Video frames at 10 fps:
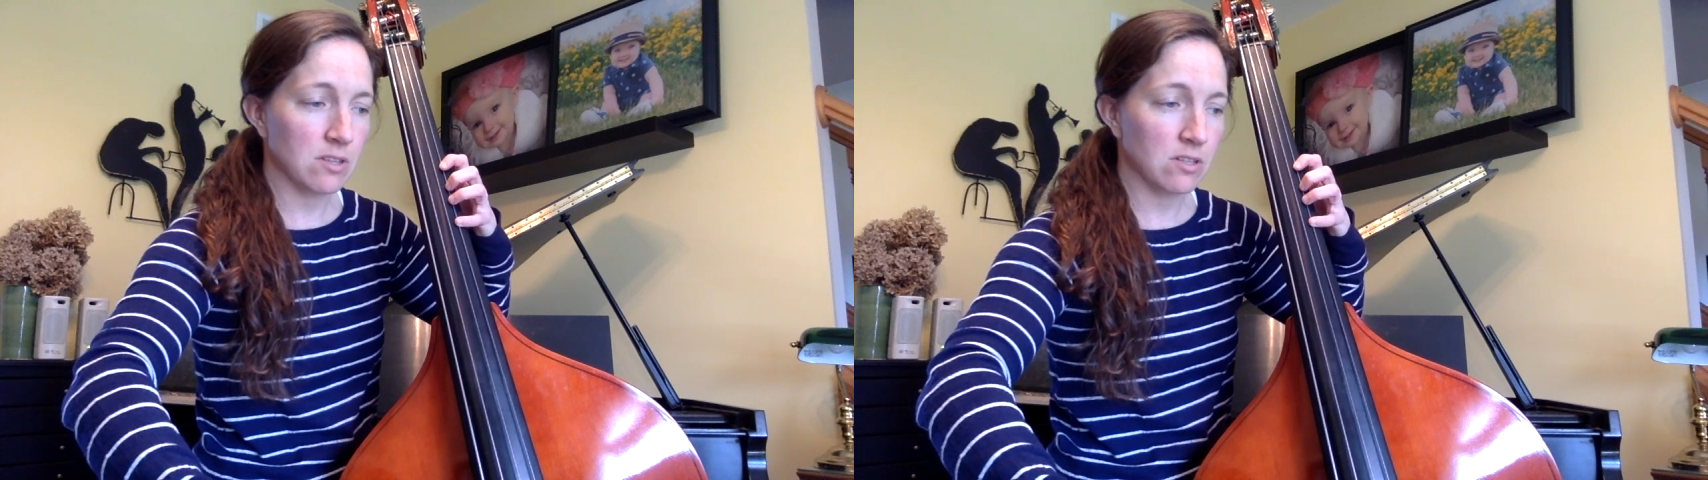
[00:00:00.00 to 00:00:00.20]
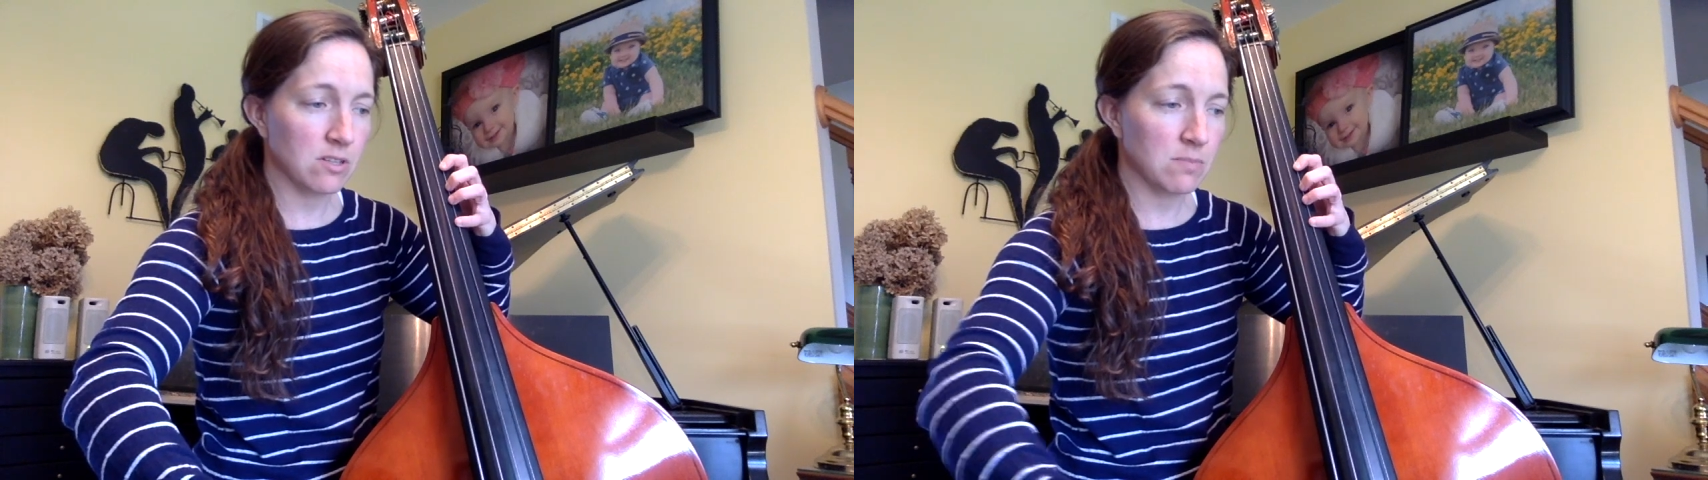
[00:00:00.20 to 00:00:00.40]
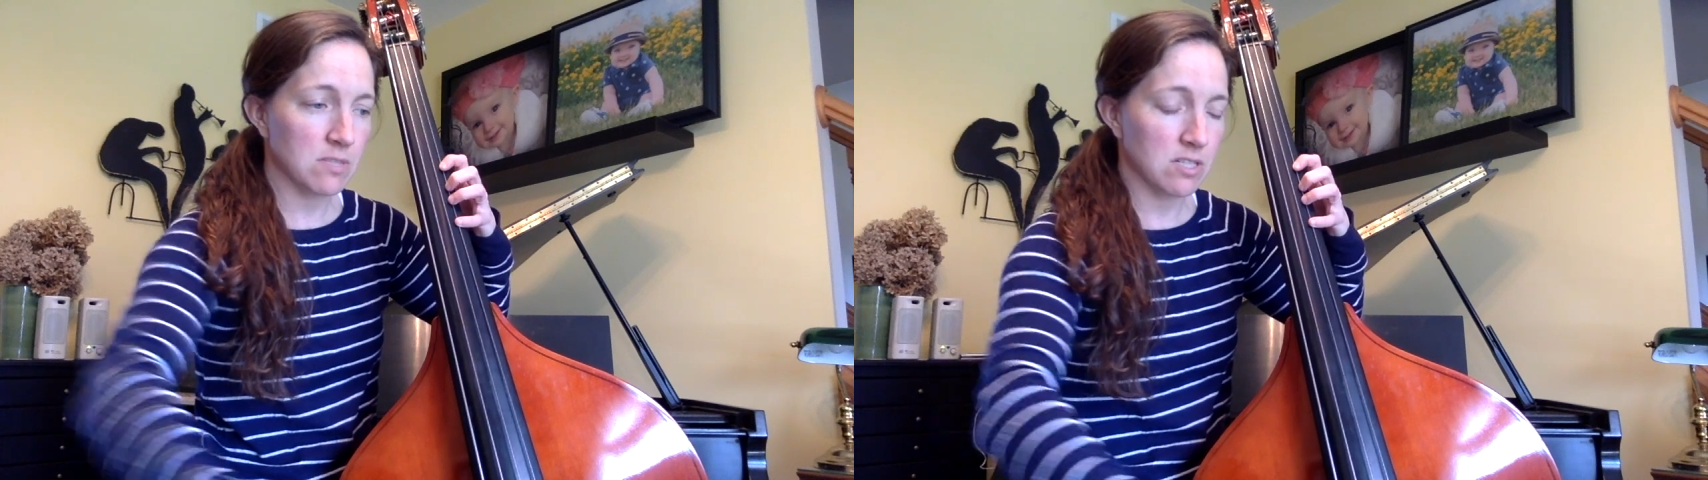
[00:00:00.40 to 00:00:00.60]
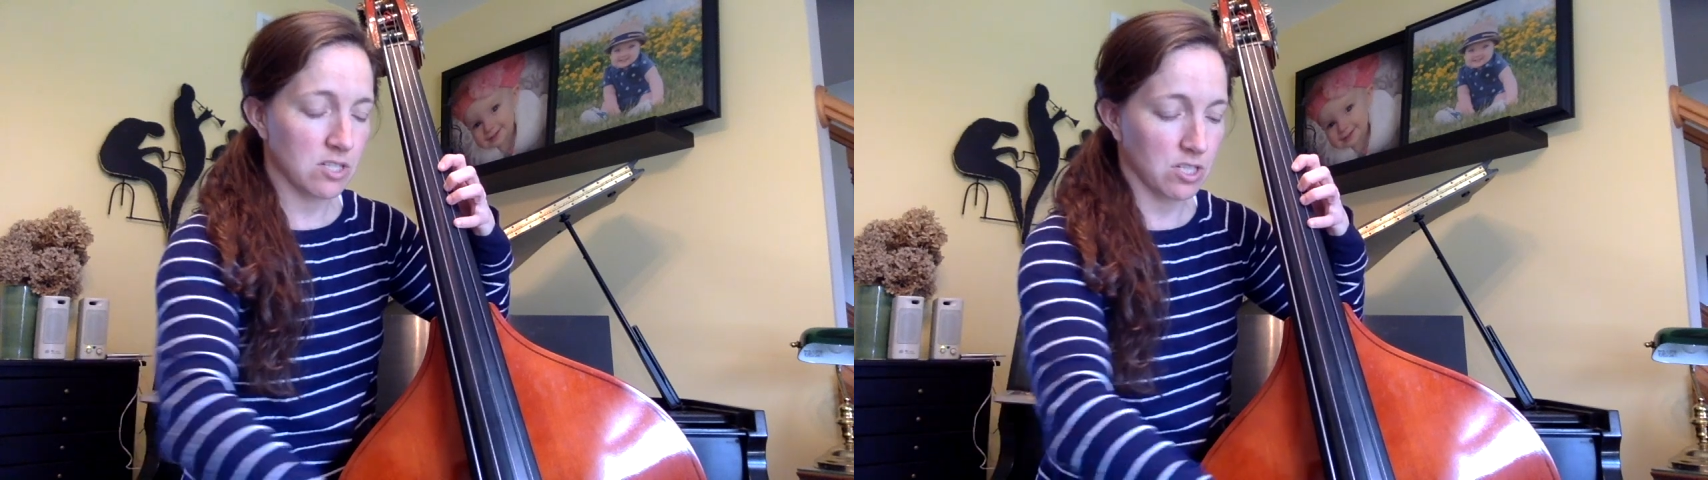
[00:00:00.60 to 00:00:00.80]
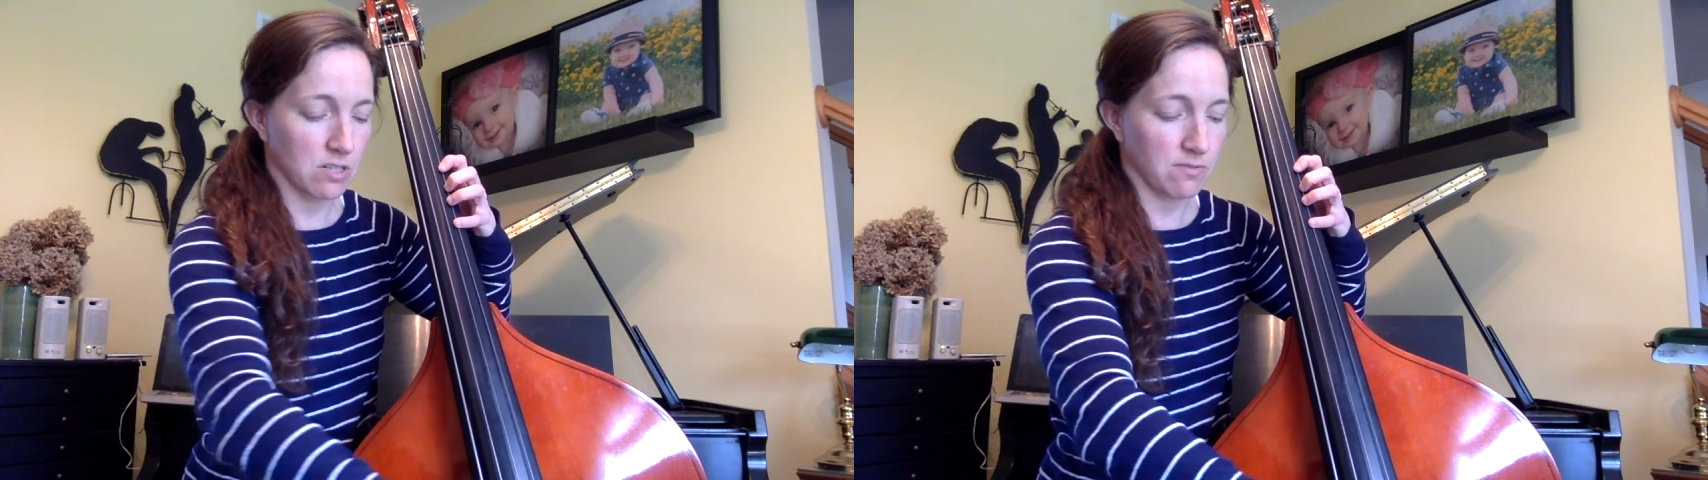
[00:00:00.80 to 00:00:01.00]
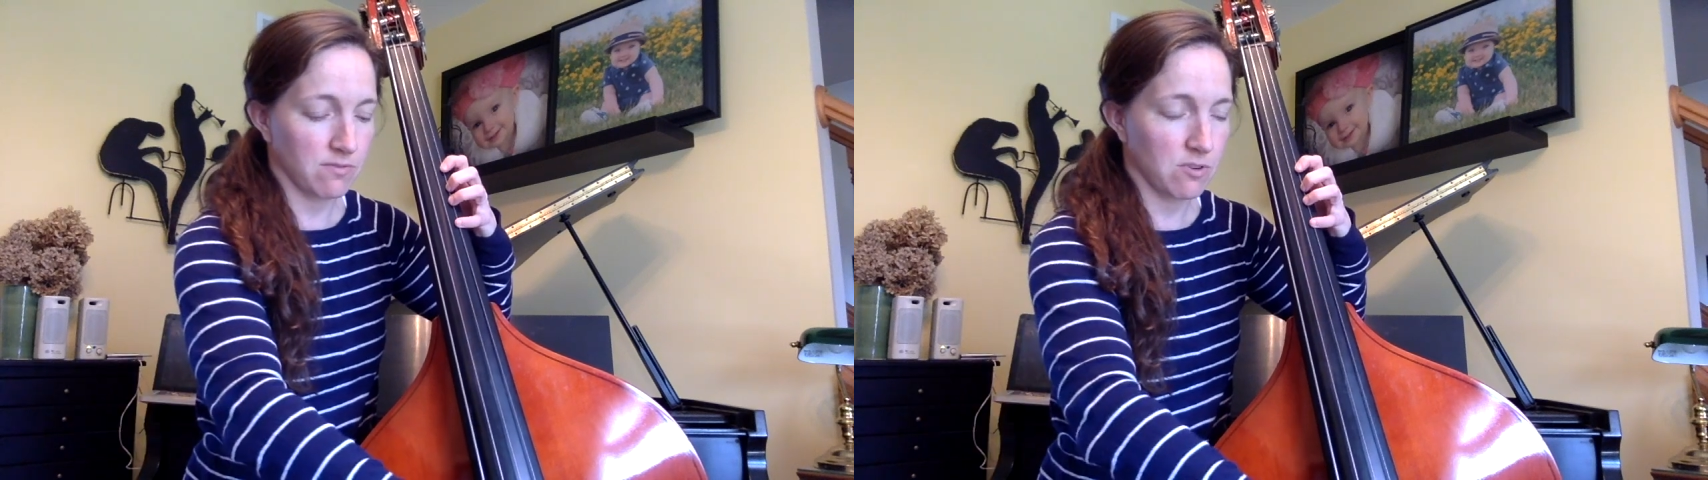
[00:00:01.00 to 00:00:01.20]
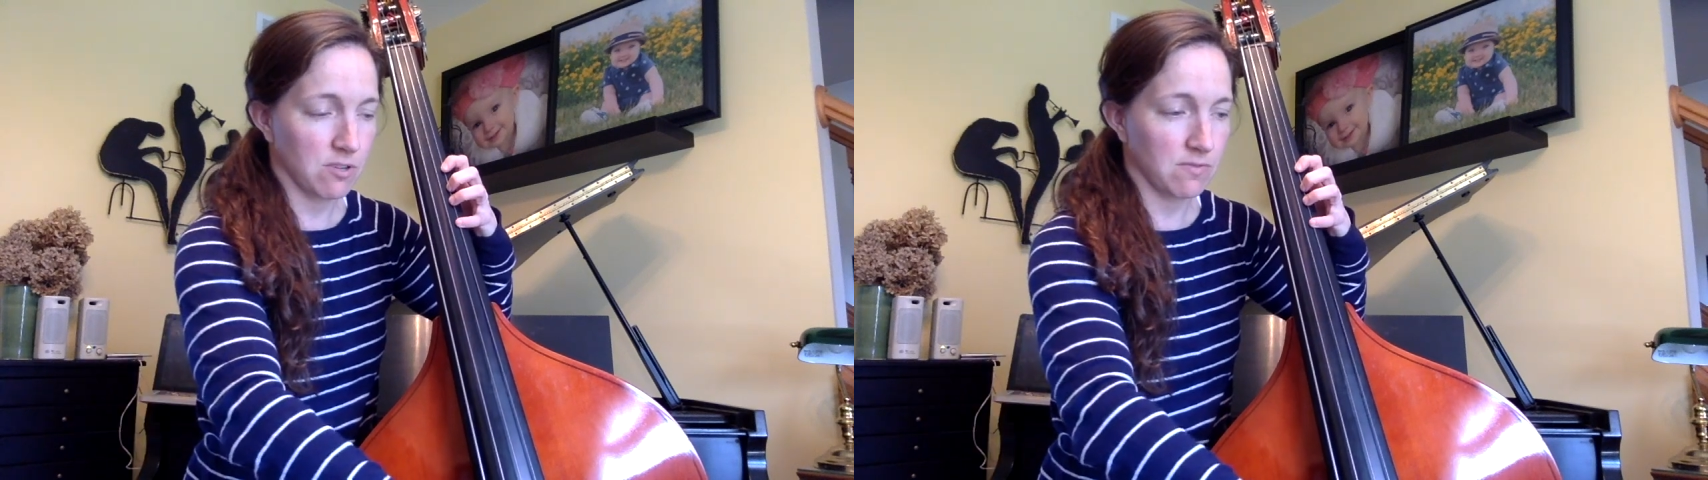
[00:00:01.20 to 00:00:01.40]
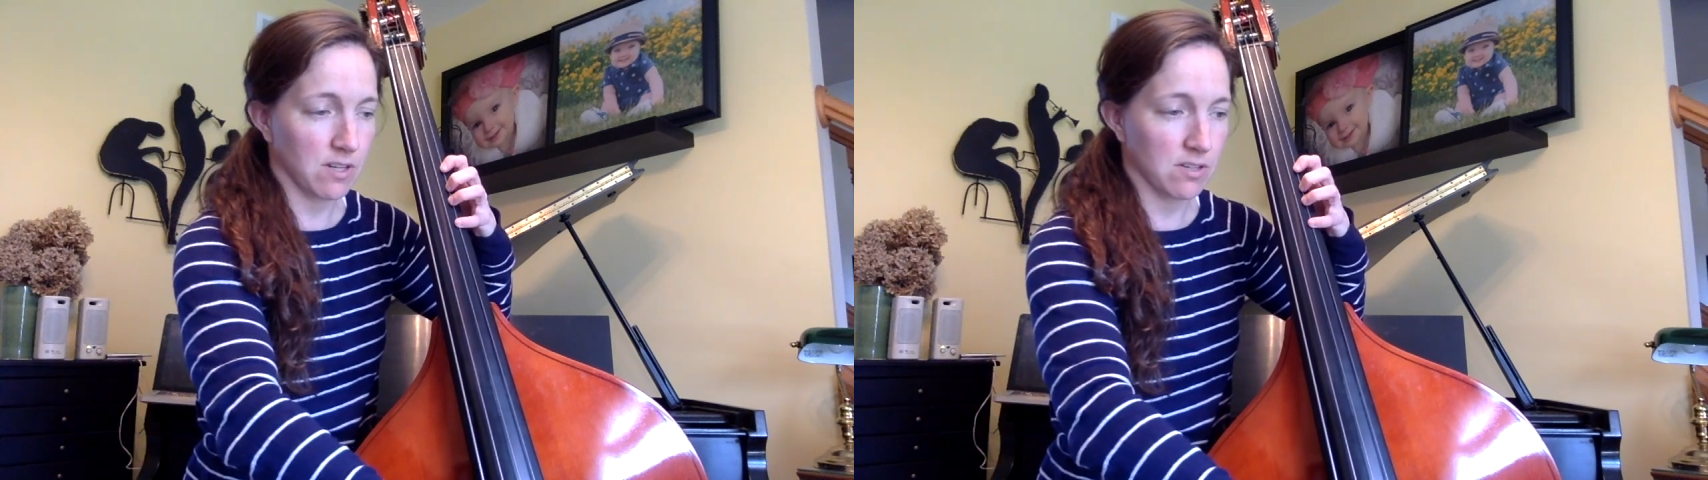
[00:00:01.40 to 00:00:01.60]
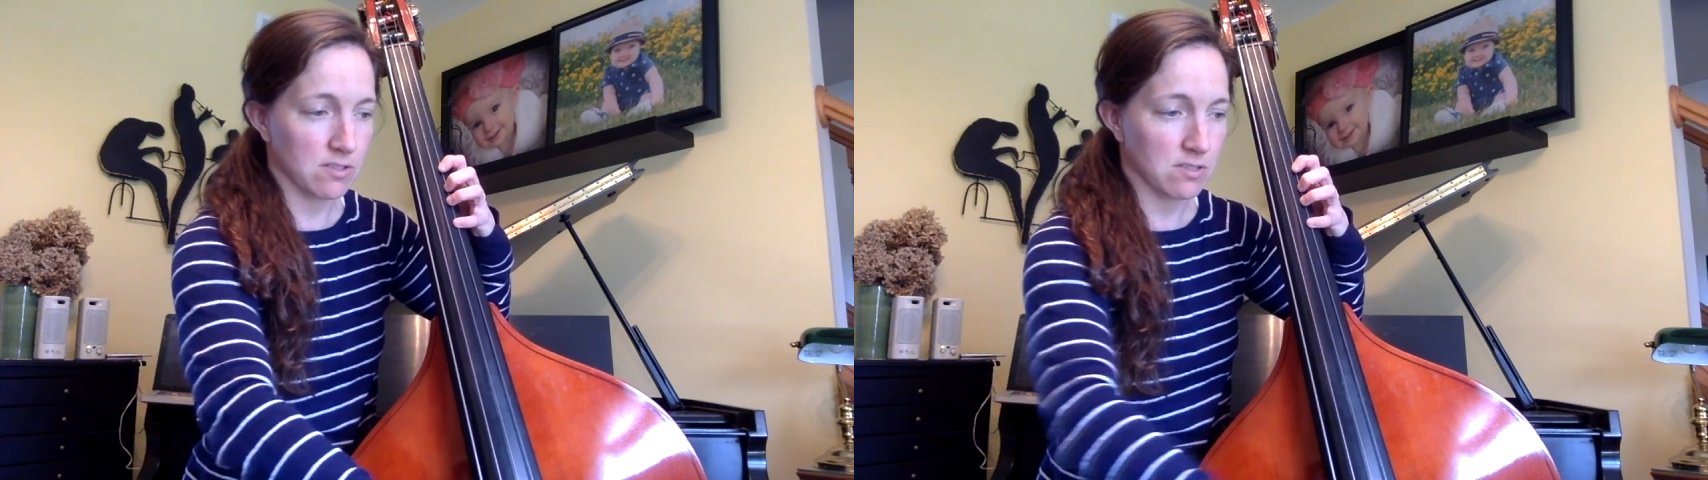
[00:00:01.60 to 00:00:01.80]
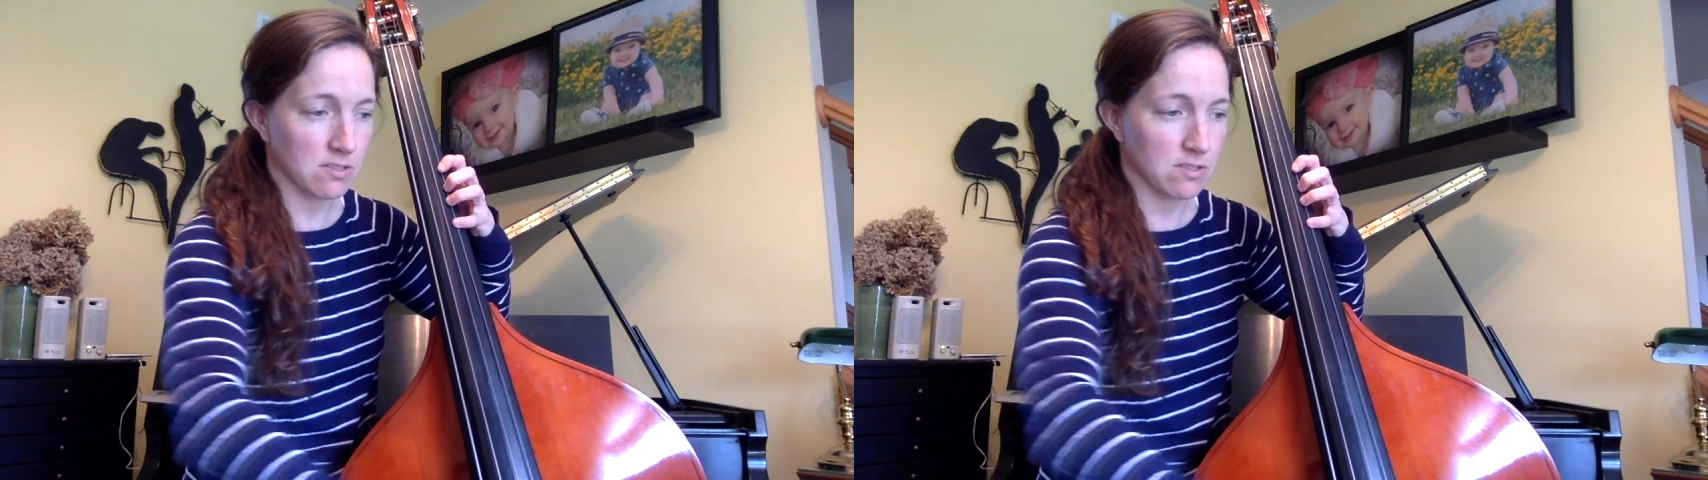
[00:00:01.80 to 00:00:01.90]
third position, 4 fingers.